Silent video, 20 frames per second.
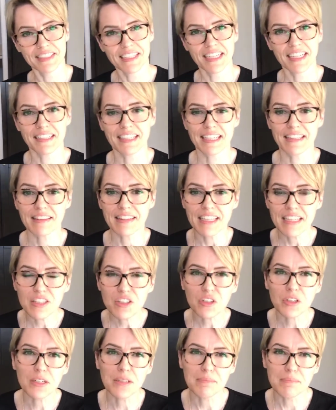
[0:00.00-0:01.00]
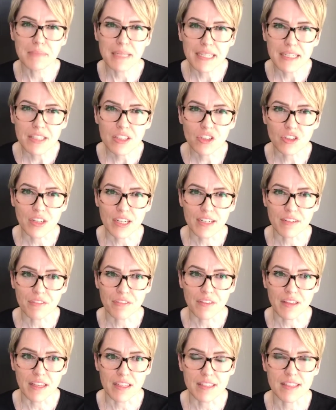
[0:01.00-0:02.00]
Like, these are administrative
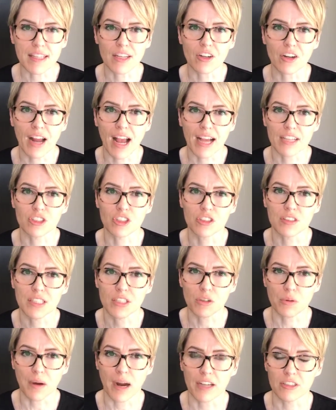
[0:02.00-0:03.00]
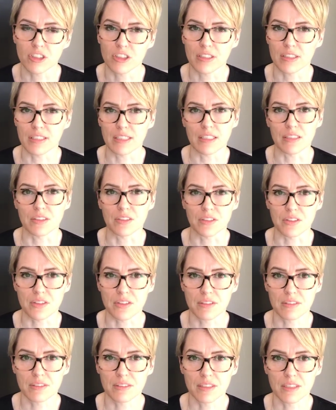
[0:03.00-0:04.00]
things that are actually crashing deals
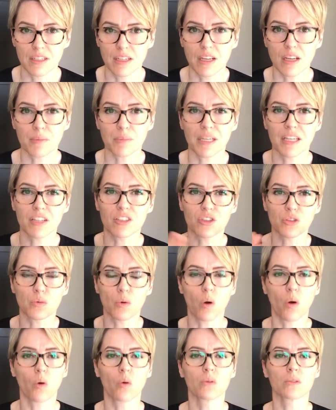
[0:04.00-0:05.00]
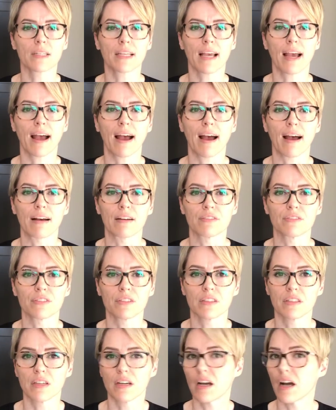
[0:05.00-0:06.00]
because you only have
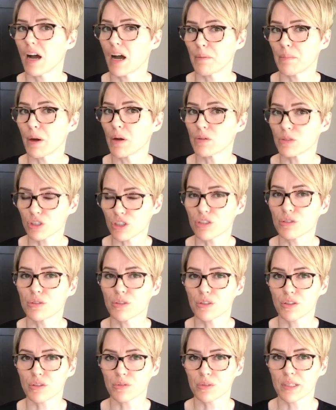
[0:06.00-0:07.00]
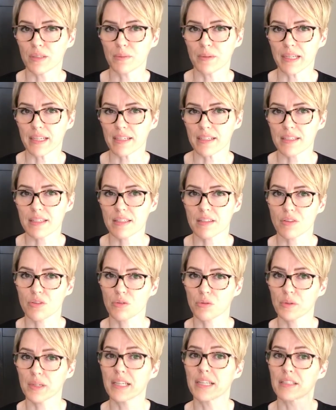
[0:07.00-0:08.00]
about 2 to 3 weeks,
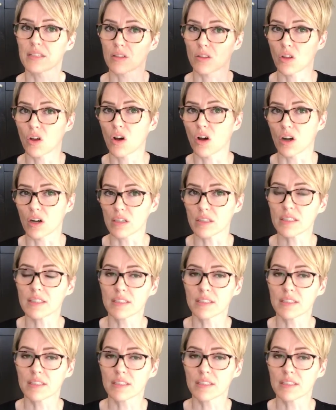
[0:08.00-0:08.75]
3 is long,